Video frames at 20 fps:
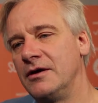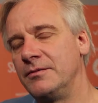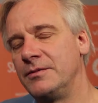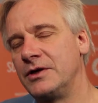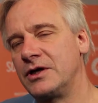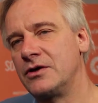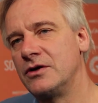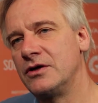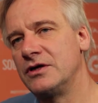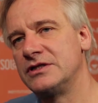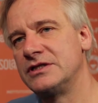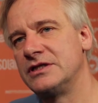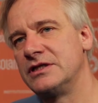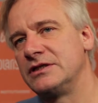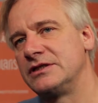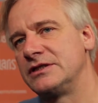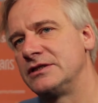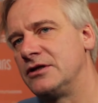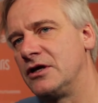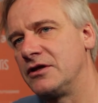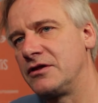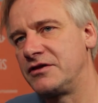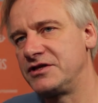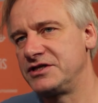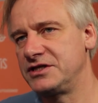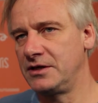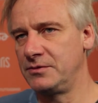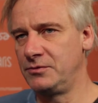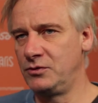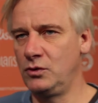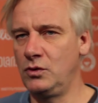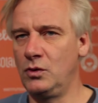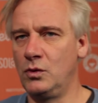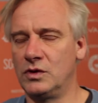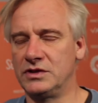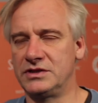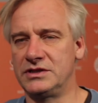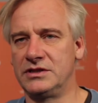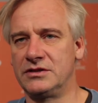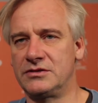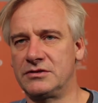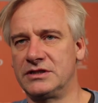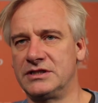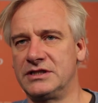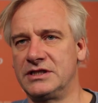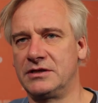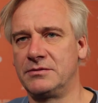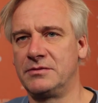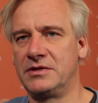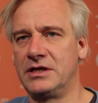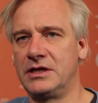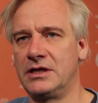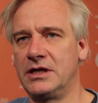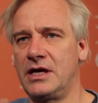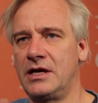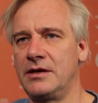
because it's not the taboo what's interesting me.